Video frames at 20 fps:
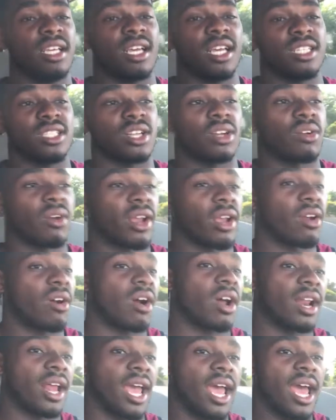is a great
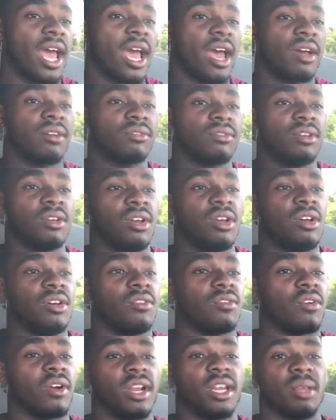car to have
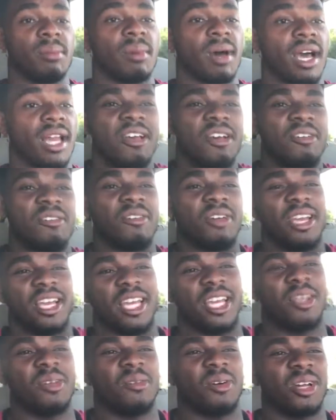for anybody, for
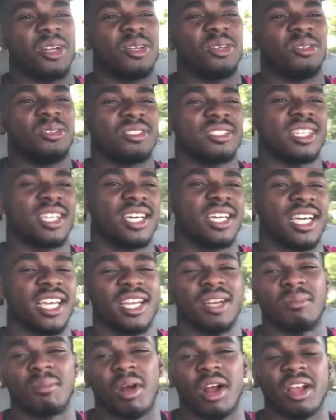anyone who's
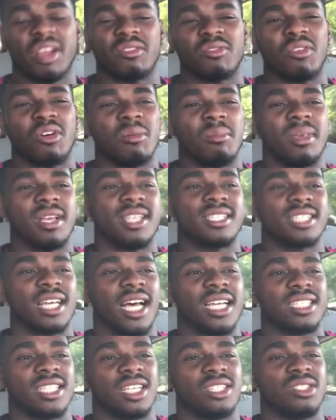in the market for a
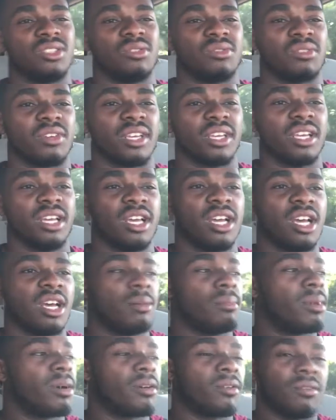mid-size SUV.
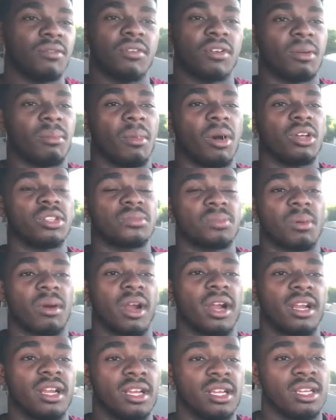But for the most
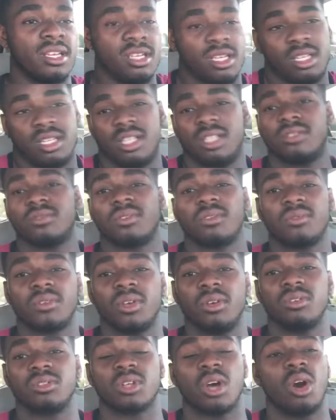part, this
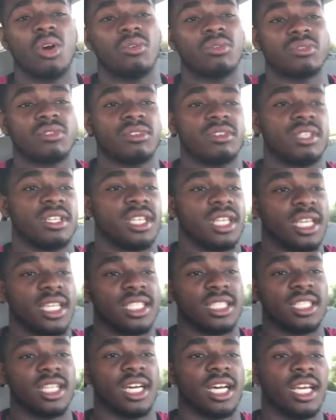review is over.
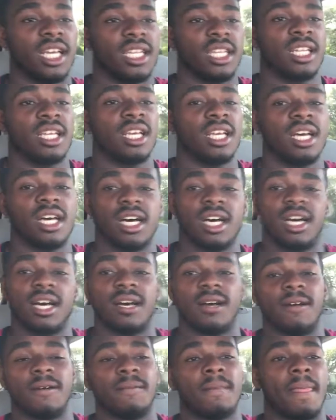It's done.
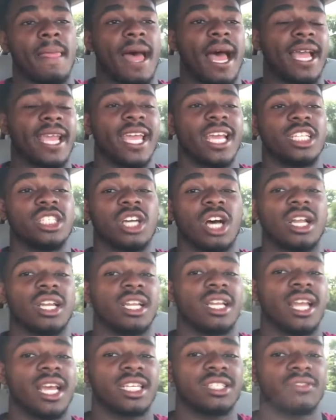I'll catch y'all in
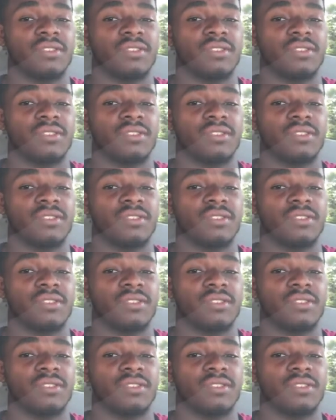the next